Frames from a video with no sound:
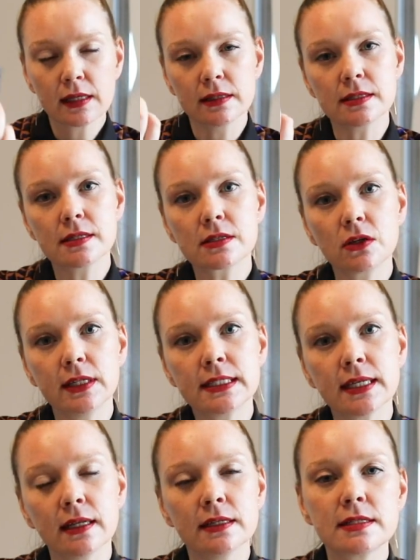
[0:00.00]
This is going to
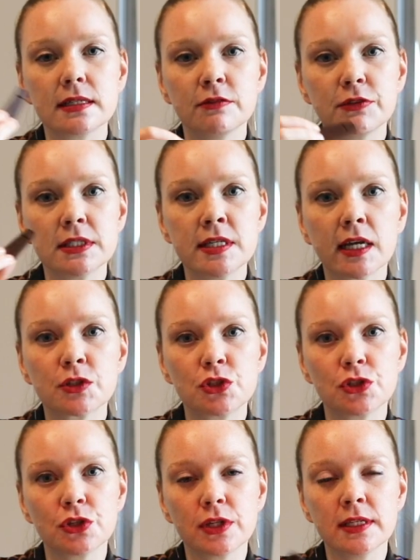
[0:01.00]
tell us if the
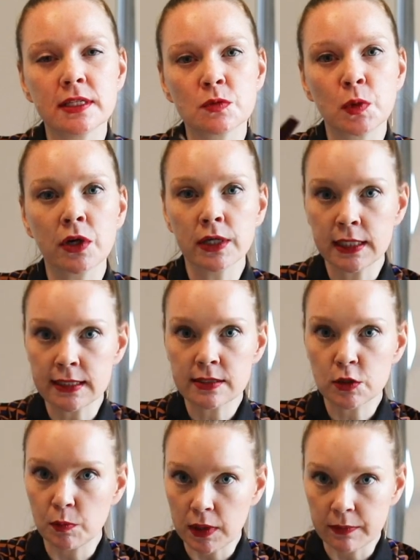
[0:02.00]
texture is where it needs
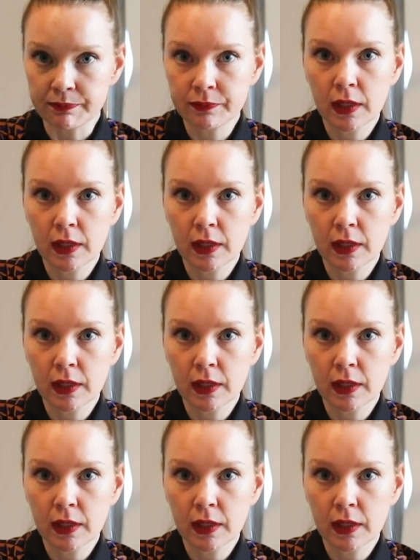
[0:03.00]
to be.